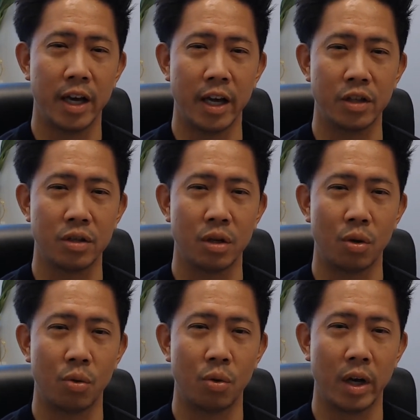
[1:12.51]
And
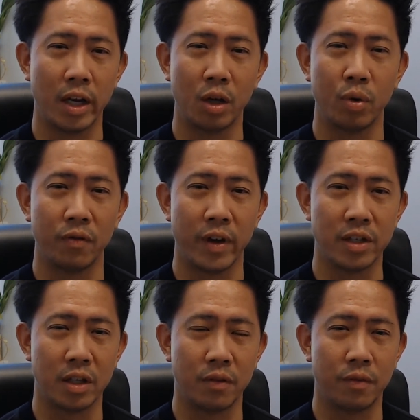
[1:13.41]
so a liquid
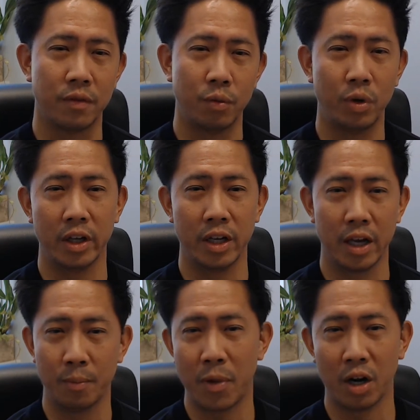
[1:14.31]
facelift, really,
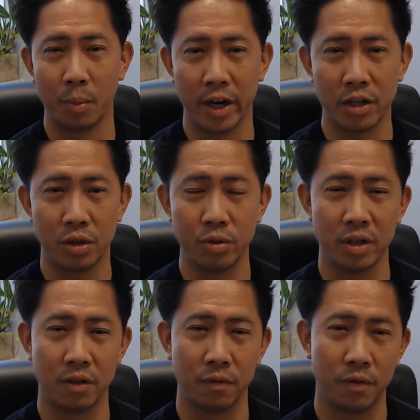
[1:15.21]
bottom line, is
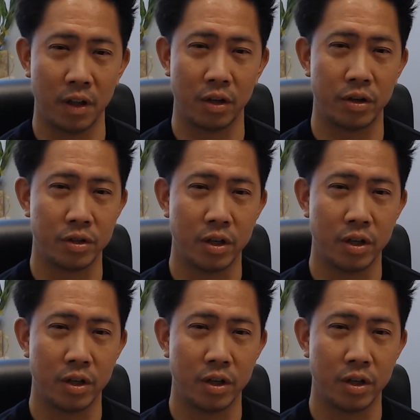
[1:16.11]
using fillers